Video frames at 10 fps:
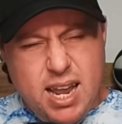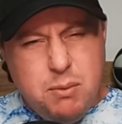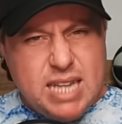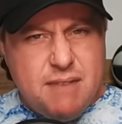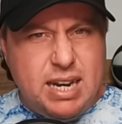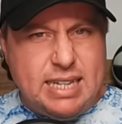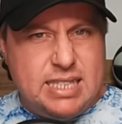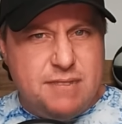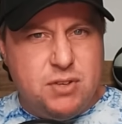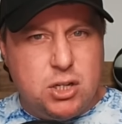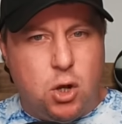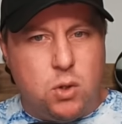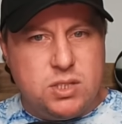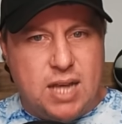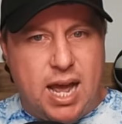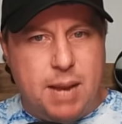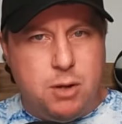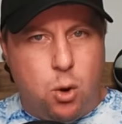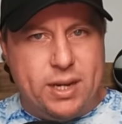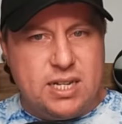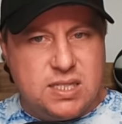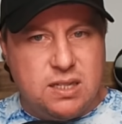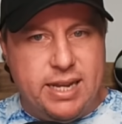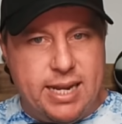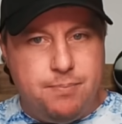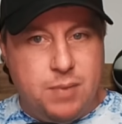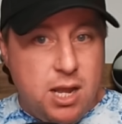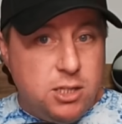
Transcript: he was having a difficult time going to sleep.